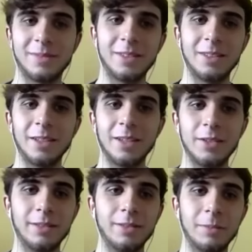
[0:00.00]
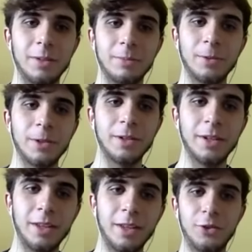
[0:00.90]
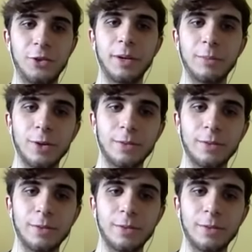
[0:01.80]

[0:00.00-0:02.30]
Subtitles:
yeah, definitely people are cheering more